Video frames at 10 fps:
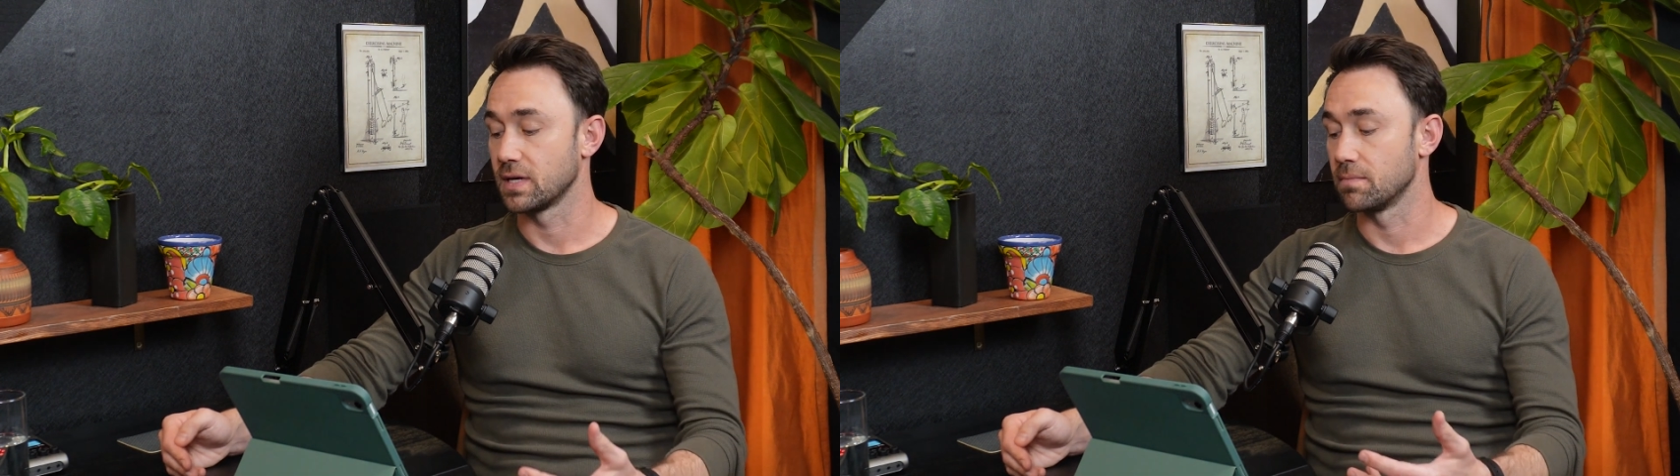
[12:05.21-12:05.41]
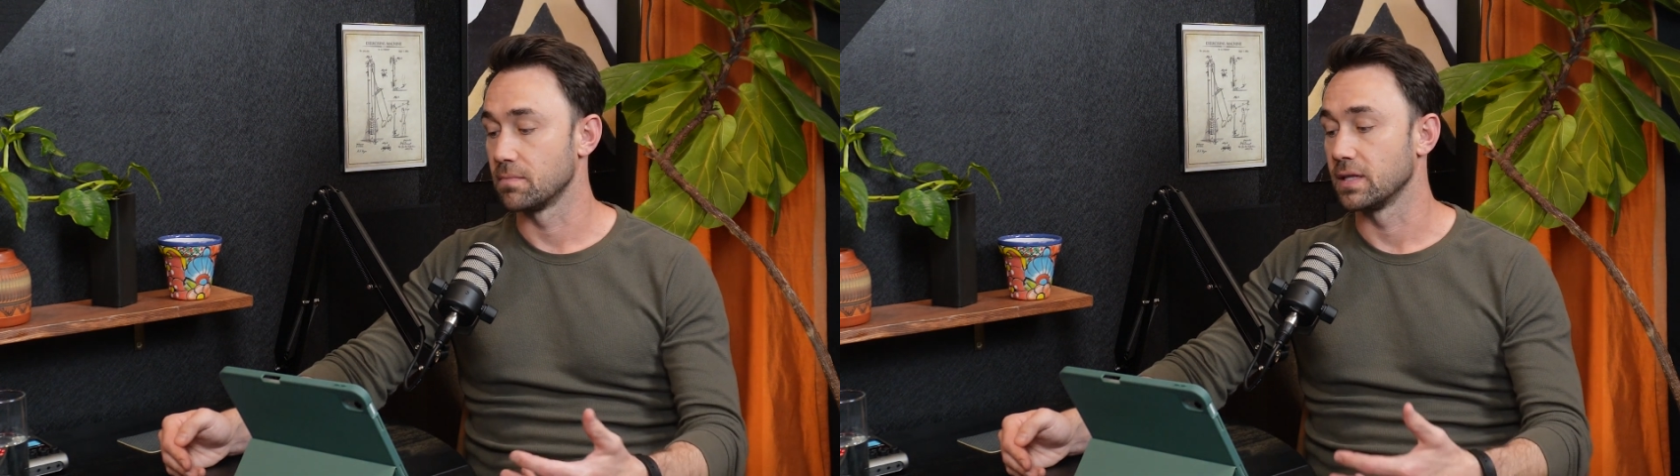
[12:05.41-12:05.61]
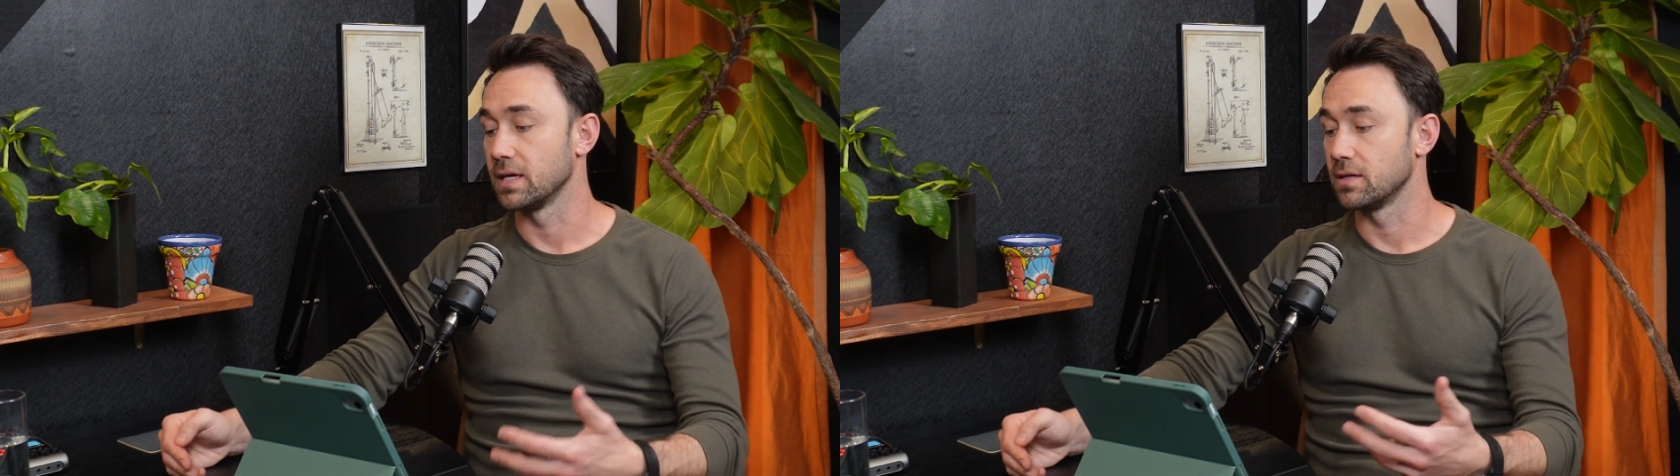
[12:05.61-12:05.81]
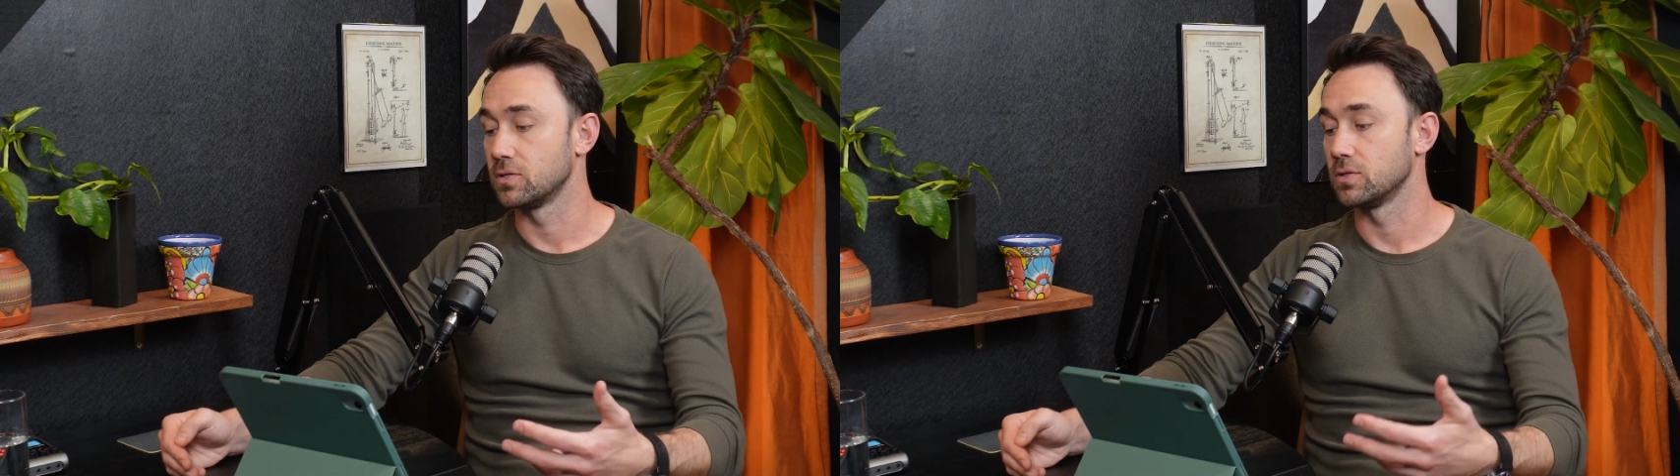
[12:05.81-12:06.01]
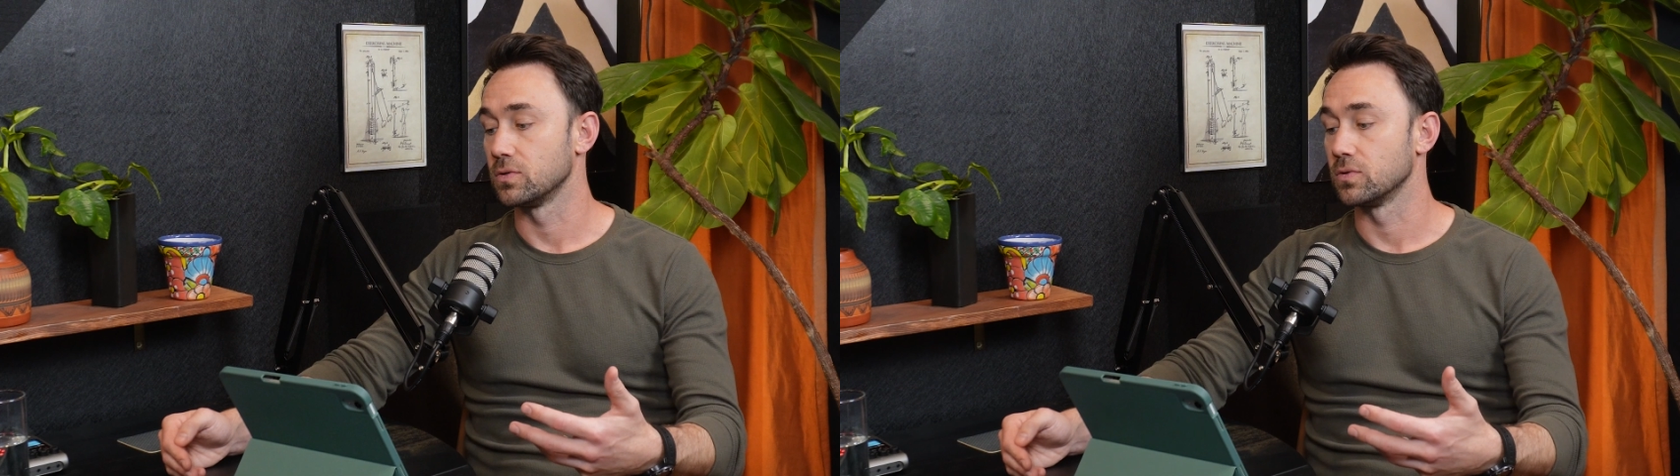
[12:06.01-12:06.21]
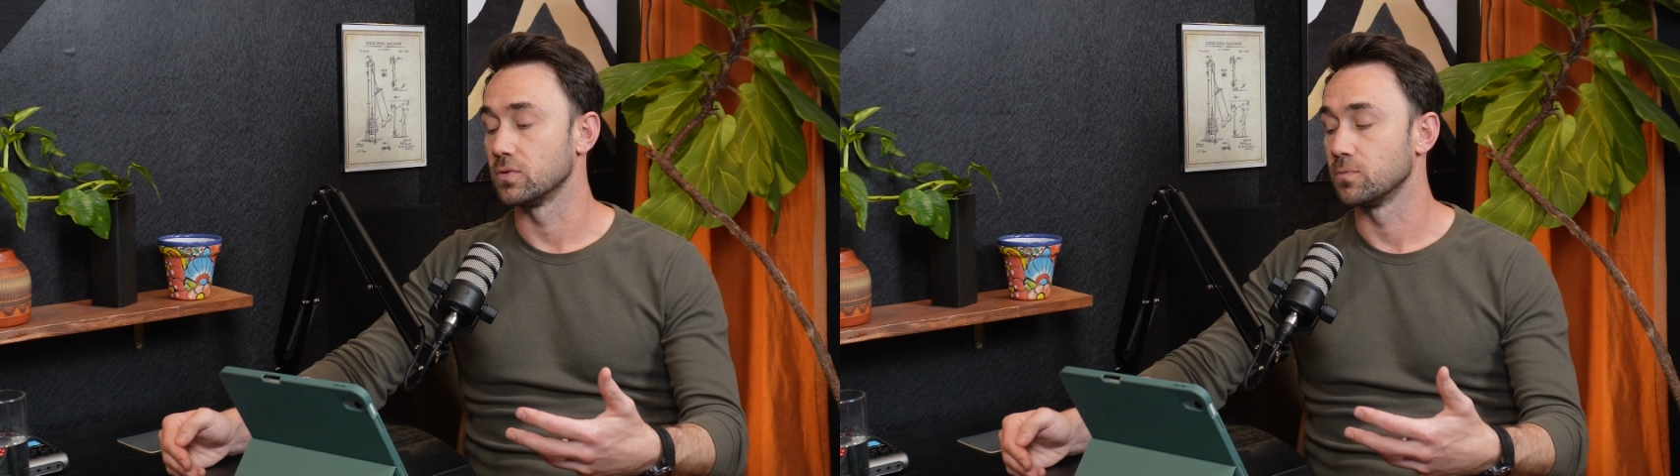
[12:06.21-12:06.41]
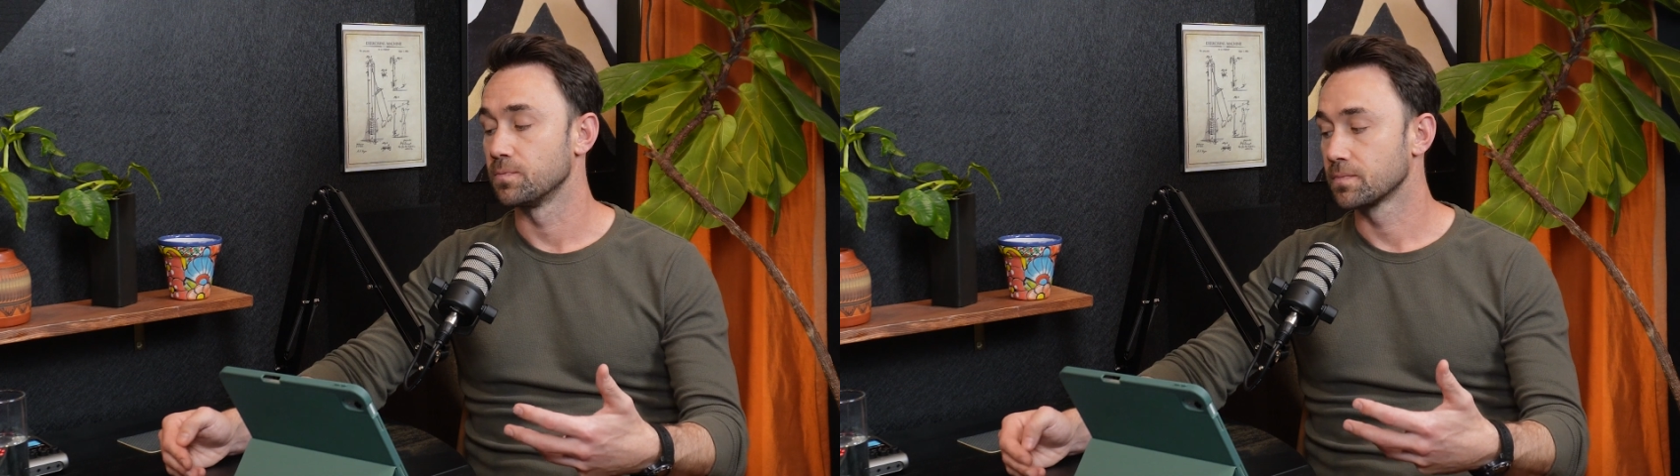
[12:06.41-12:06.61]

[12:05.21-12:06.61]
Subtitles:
and lead to